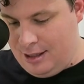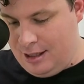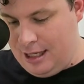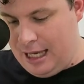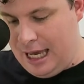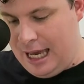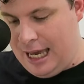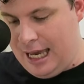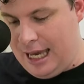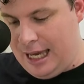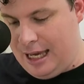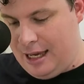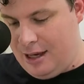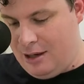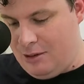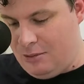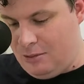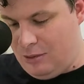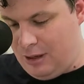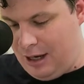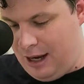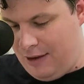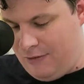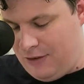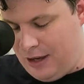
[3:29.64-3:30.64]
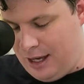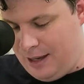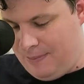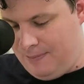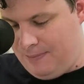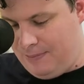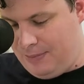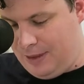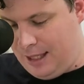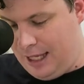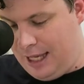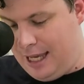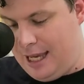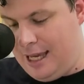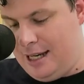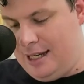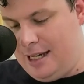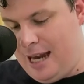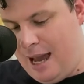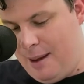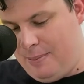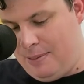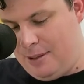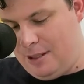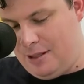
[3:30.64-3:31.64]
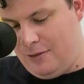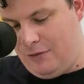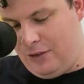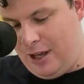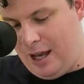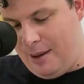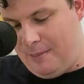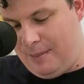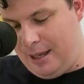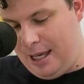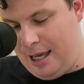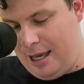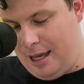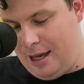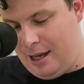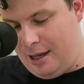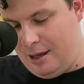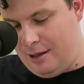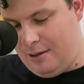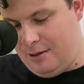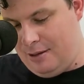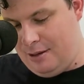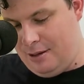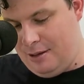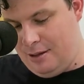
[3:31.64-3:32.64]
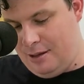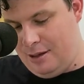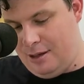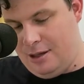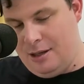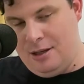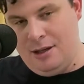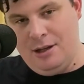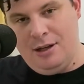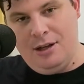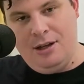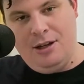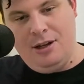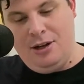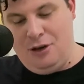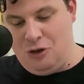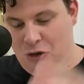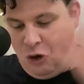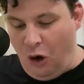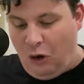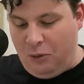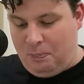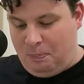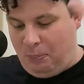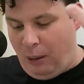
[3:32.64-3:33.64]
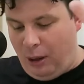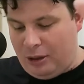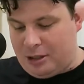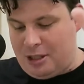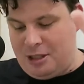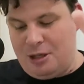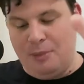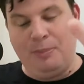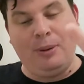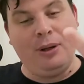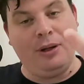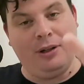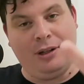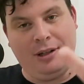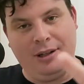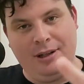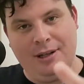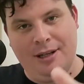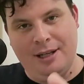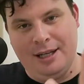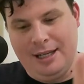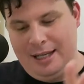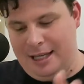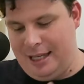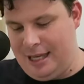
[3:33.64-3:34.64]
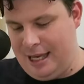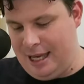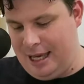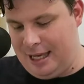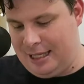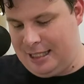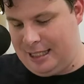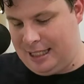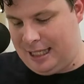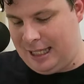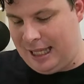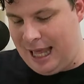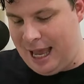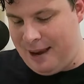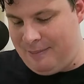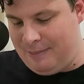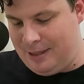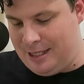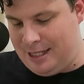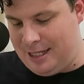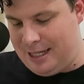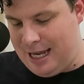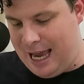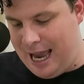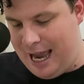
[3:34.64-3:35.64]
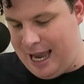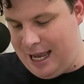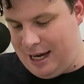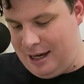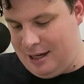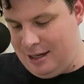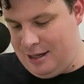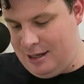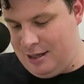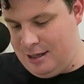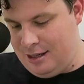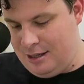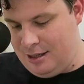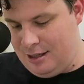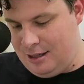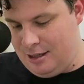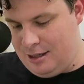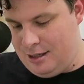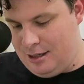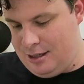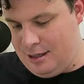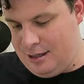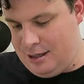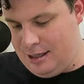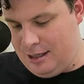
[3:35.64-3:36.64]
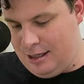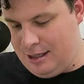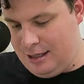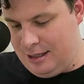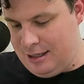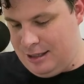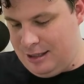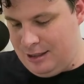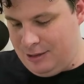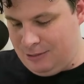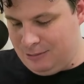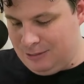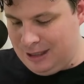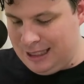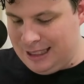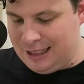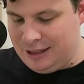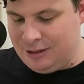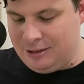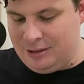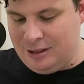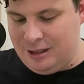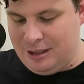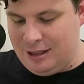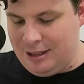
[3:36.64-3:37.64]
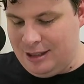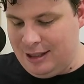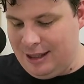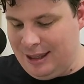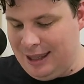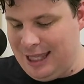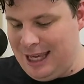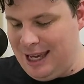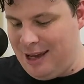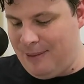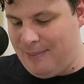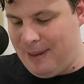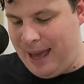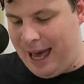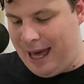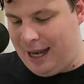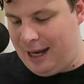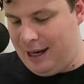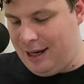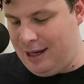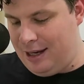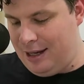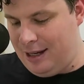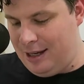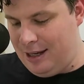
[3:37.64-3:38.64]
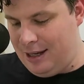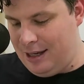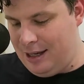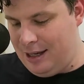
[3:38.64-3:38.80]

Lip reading: Yeah, whatever. The kidnappers have come here. Not possible! Exclaimed Dan. Well, think about it.